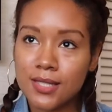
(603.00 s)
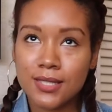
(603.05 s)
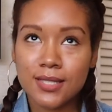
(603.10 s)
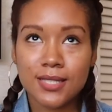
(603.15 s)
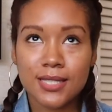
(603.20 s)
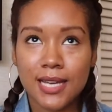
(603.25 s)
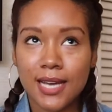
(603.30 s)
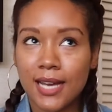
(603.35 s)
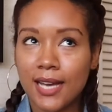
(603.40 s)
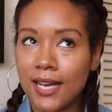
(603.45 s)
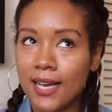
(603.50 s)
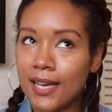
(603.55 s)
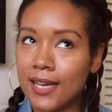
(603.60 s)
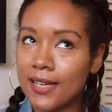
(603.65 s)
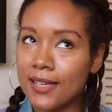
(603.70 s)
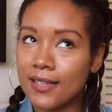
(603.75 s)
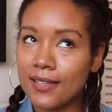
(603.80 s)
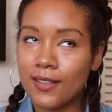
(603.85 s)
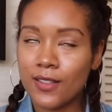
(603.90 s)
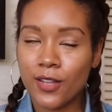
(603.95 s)

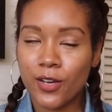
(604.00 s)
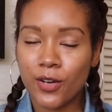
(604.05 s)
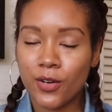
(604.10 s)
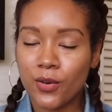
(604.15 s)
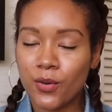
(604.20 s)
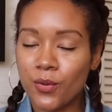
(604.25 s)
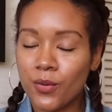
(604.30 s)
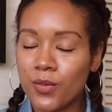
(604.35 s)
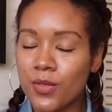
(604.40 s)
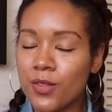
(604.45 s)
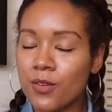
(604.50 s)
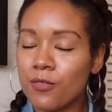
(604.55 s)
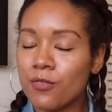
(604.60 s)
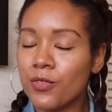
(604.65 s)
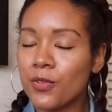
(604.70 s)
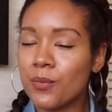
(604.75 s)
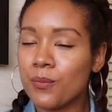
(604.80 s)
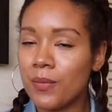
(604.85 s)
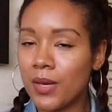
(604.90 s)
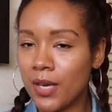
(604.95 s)
say though, the
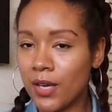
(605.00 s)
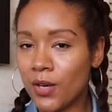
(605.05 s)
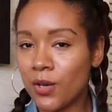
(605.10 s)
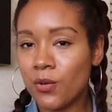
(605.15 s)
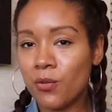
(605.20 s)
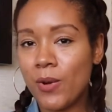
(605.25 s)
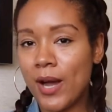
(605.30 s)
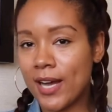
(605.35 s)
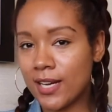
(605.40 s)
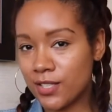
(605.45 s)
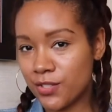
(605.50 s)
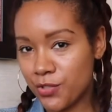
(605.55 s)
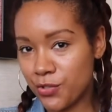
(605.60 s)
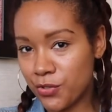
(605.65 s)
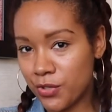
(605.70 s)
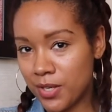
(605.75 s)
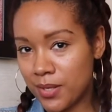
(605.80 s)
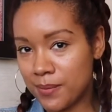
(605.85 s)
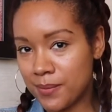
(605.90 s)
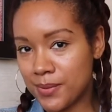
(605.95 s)
flamingo wax
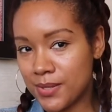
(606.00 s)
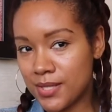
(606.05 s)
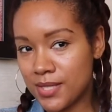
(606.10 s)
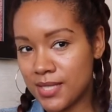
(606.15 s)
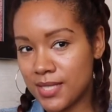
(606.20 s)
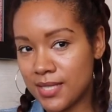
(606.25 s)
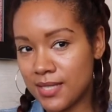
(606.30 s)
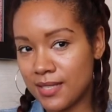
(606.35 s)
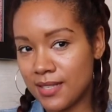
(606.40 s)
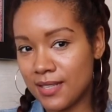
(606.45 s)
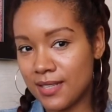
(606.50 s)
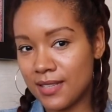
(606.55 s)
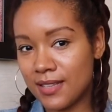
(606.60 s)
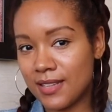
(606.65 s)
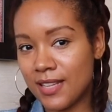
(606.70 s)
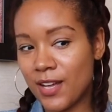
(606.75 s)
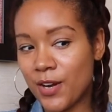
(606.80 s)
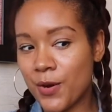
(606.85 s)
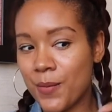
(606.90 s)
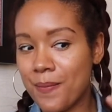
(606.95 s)
strips
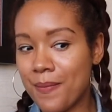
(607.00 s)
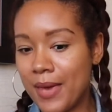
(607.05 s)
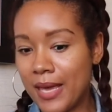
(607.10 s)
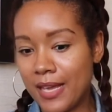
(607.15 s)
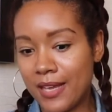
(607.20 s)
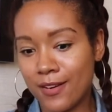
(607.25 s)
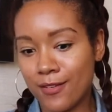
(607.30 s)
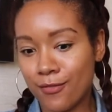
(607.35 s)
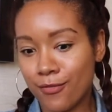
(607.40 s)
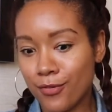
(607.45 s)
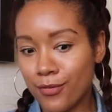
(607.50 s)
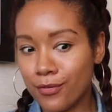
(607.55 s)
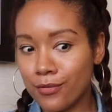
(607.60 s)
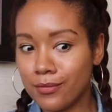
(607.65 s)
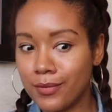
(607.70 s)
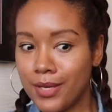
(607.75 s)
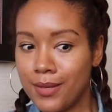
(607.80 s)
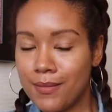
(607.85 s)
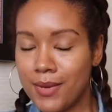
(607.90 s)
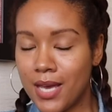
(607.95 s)
that are made for
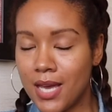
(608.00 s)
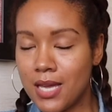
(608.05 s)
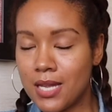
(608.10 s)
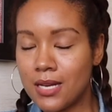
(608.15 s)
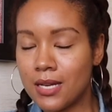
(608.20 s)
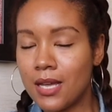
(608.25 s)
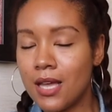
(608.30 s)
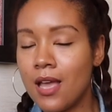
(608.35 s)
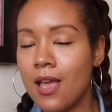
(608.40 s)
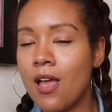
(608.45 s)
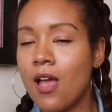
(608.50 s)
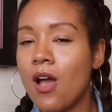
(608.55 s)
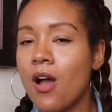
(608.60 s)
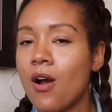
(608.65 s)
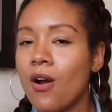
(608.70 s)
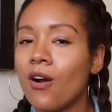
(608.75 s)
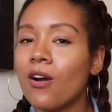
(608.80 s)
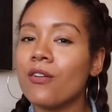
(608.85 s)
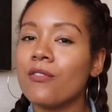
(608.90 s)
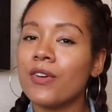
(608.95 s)
women
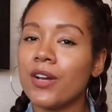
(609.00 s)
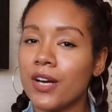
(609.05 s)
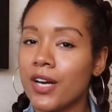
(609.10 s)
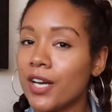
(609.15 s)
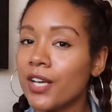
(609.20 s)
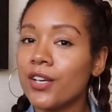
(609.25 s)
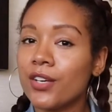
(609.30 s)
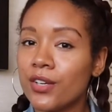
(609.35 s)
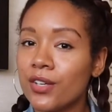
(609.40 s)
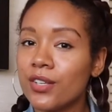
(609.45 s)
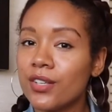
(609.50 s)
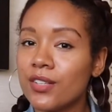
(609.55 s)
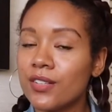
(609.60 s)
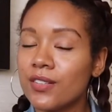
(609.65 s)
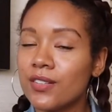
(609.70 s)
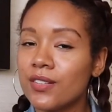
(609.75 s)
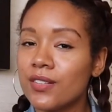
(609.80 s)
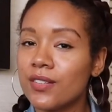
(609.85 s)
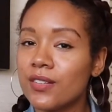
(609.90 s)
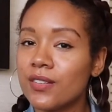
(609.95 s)
are very good.
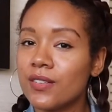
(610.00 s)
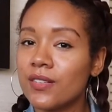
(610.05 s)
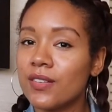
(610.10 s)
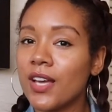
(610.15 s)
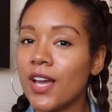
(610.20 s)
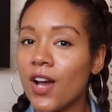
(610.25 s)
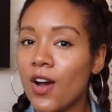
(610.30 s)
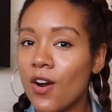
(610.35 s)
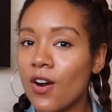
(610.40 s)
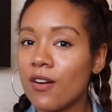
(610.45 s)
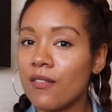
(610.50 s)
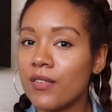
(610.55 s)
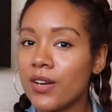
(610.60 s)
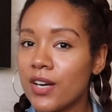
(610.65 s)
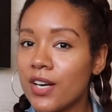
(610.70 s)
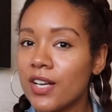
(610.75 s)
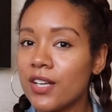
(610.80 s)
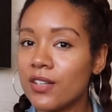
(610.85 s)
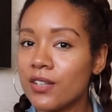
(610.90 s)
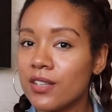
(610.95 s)
They are
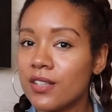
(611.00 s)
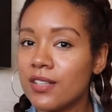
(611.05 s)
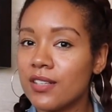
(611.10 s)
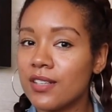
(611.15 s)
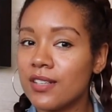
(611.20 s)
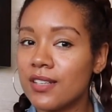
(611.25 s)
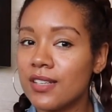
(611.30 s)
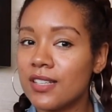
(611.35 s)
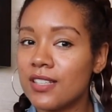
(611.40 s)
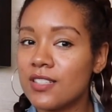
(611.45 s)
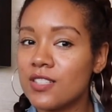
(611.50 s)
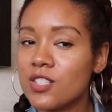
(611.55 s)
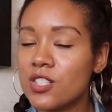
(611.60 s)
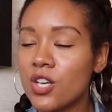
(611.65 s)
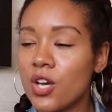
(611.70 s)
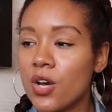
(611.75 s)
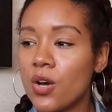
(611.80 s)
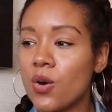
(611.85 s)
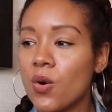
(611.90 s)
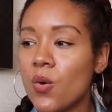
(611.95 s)
very good.
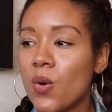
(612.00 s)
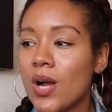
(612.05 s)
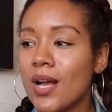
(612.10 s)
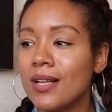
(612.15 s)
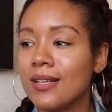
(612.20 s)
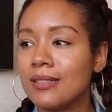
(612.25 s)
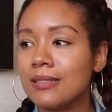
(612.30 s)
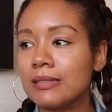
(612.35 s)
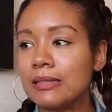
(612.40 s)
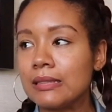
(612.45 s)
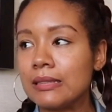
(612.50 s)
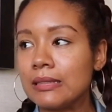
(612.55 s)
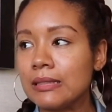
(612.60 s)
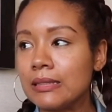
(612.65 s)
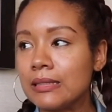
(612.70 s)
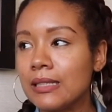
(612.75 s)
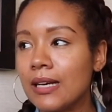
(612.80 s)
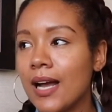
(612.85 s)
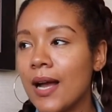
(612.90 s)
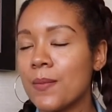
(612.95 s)
So
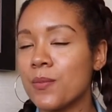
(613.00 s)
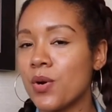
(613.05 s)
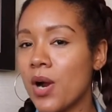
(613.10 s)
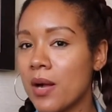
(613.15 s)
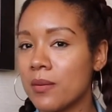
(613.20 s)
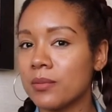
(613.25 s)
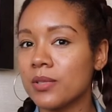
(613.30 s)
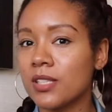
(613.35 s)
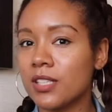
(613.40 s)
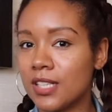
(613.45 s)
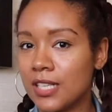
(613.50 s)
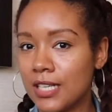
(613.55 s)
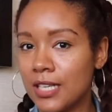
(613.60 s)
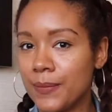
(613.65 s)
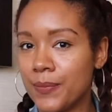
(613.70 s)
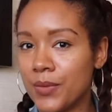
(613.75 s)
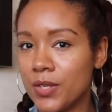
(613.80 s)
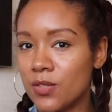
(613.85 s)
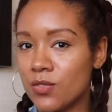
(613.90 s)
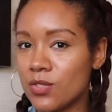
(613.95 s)
I'm probably gonna
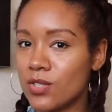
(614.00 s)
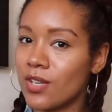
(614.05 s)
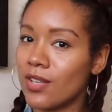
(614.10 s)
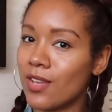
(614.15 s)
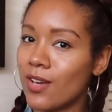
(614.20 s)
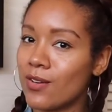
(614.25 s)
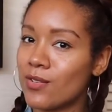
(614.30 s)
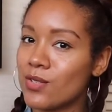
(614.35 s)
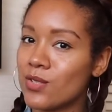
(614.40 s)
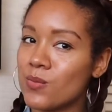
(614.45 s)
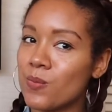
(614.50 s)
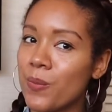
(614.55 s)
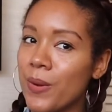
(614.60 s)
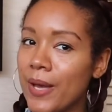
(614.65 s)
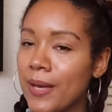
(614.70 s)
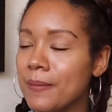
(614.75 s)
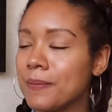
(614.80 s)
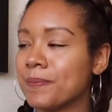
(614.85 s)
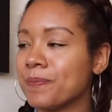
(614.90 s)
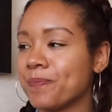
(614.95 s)
keep using those.
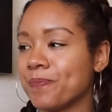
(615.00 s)
But